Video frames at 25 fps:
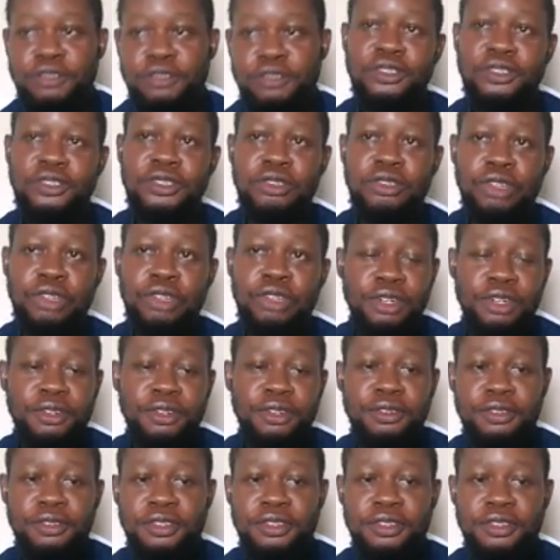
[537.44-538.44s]
even
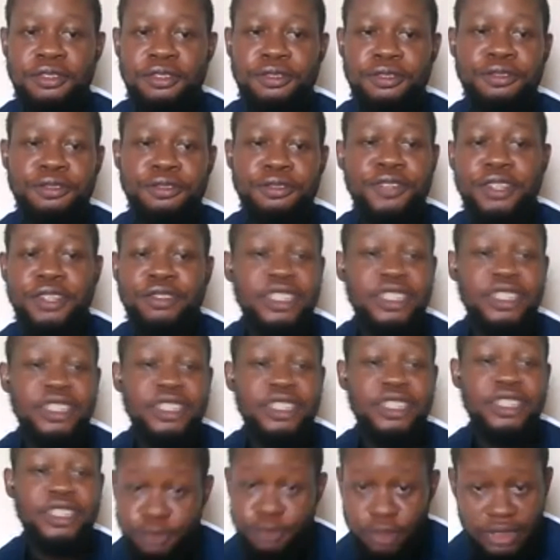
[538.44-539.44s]
if it's
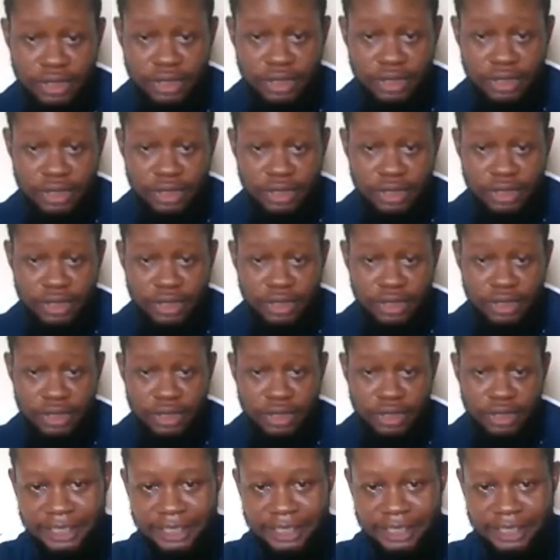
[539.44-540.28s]
just front end,